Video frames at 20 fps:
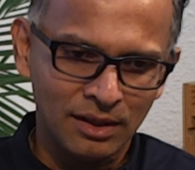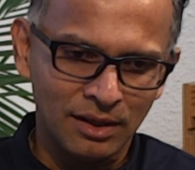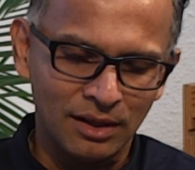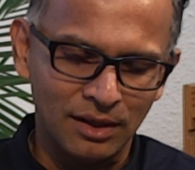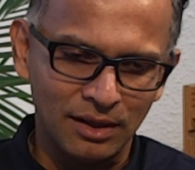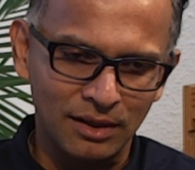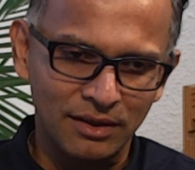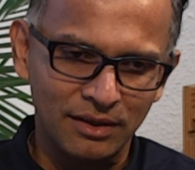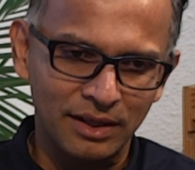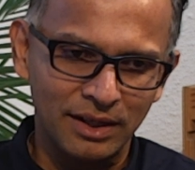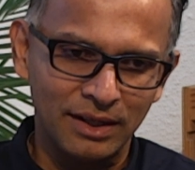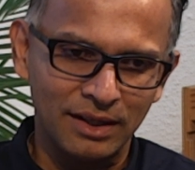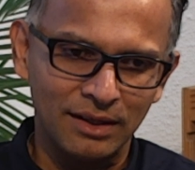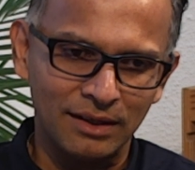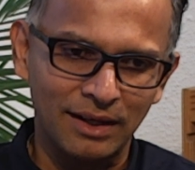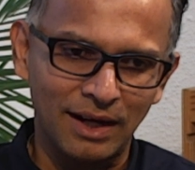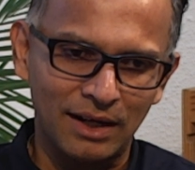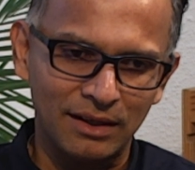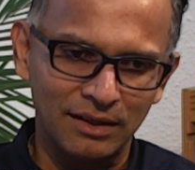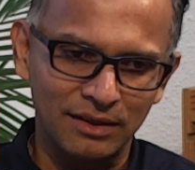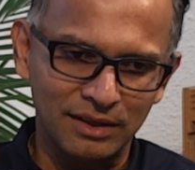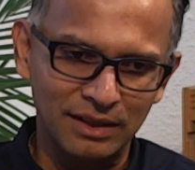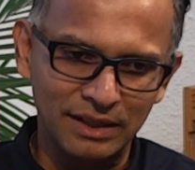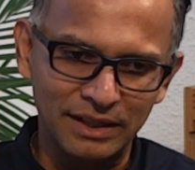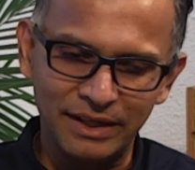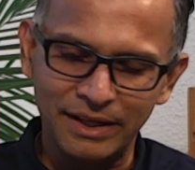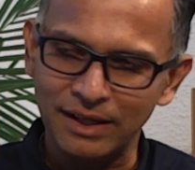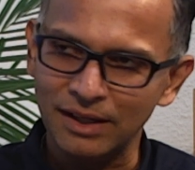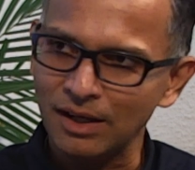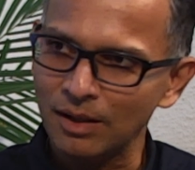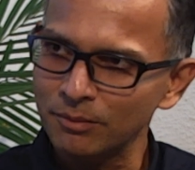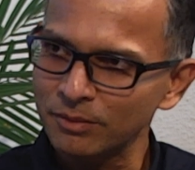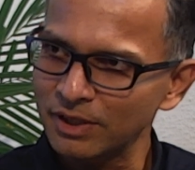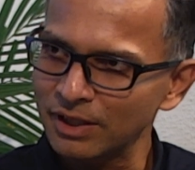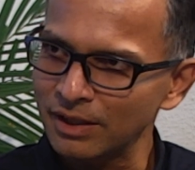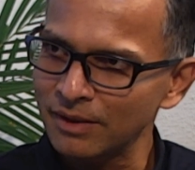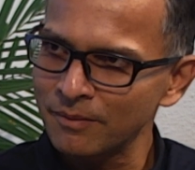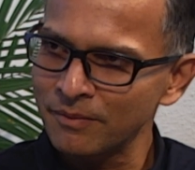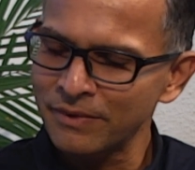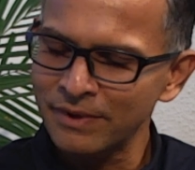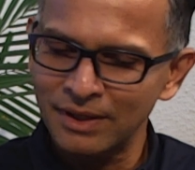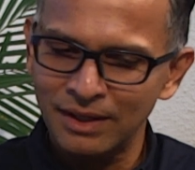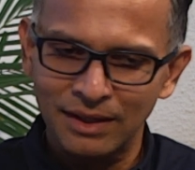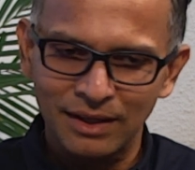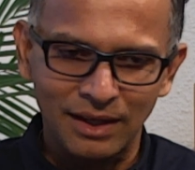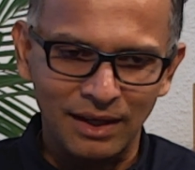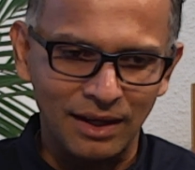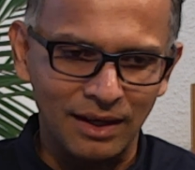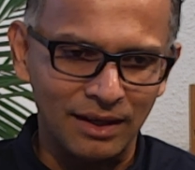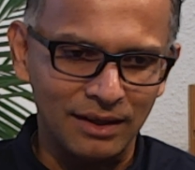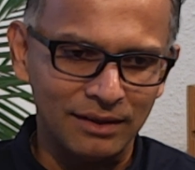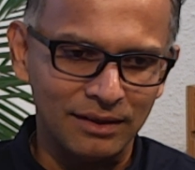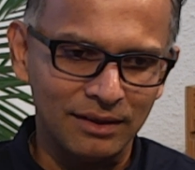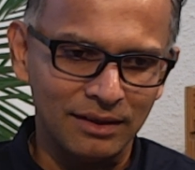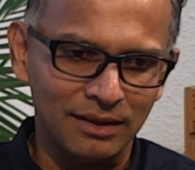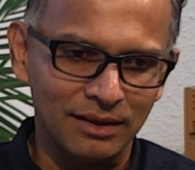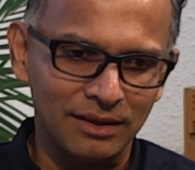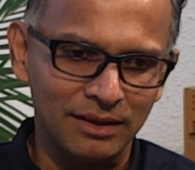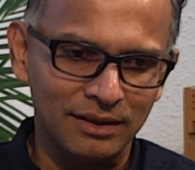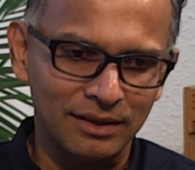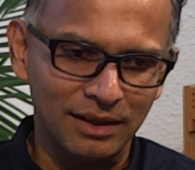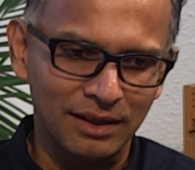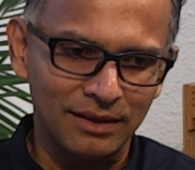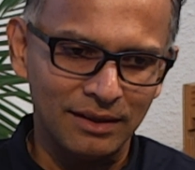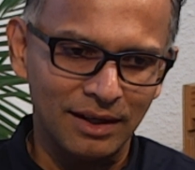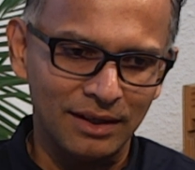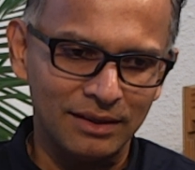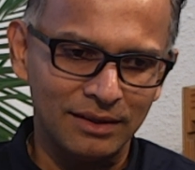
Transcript: creating a category leading company. And in the end, that